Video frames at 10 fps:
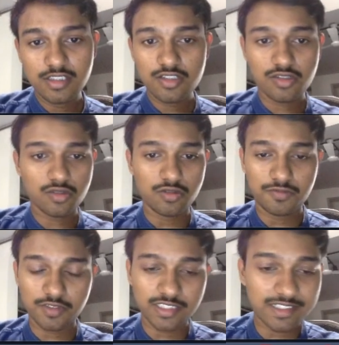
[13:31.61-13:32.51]
So
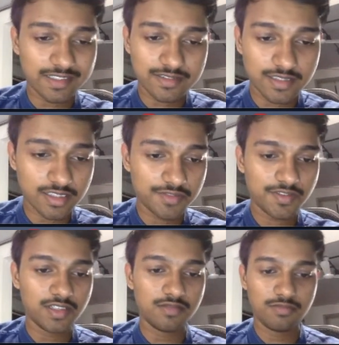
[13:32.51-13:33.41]
for that, test cases
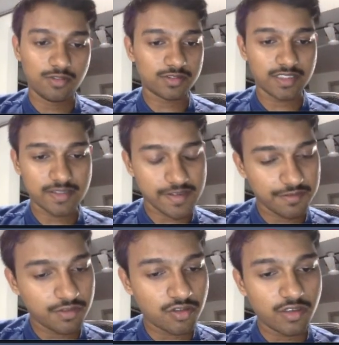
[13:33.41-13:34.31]
failed because test
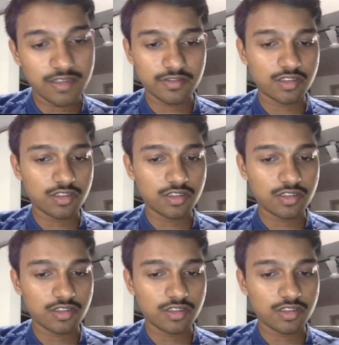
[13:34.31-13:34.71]
cases were wrong as well as the